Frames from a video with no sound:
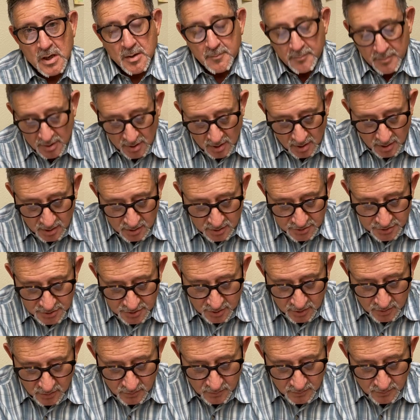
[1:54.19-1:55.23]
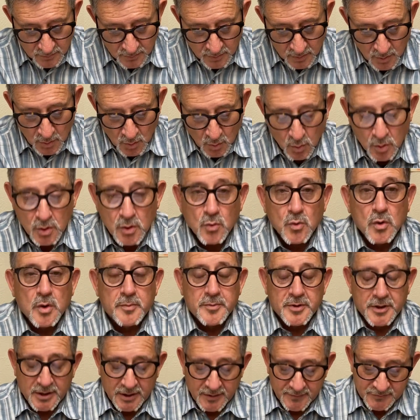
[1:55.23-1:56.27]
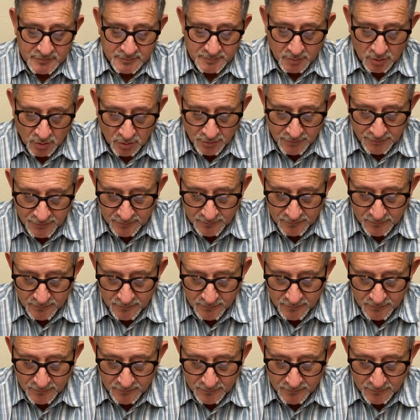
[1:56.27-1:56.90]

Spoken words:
But also, when a woman gives birth,